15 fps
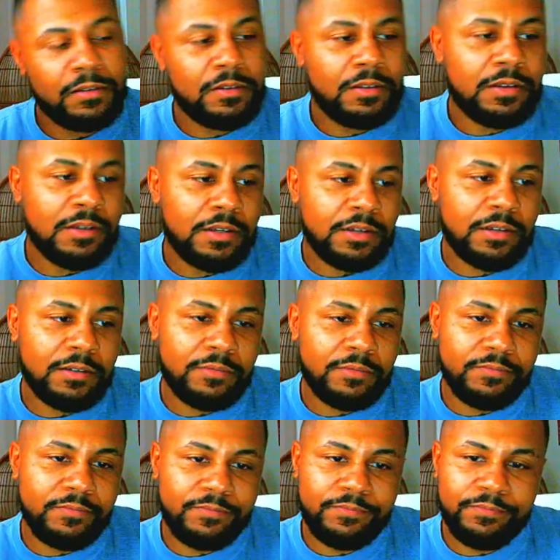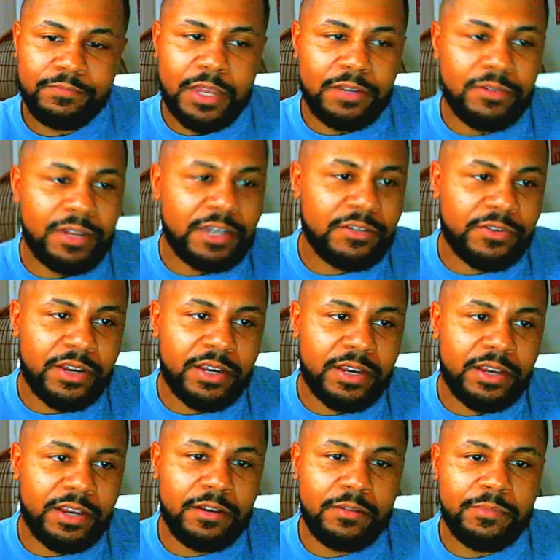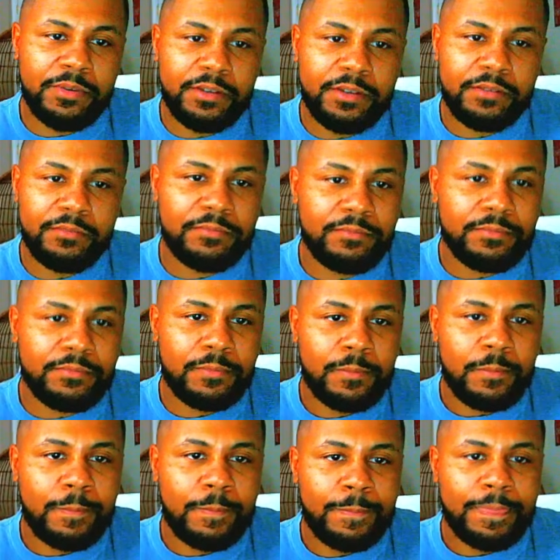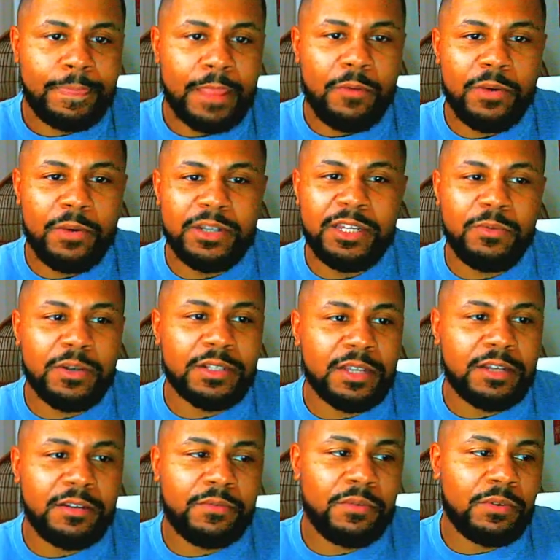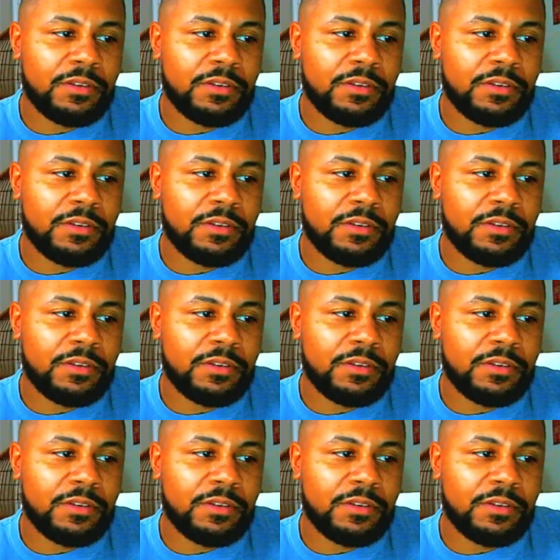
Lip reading: I do like Drake here, but I wish he was under 5.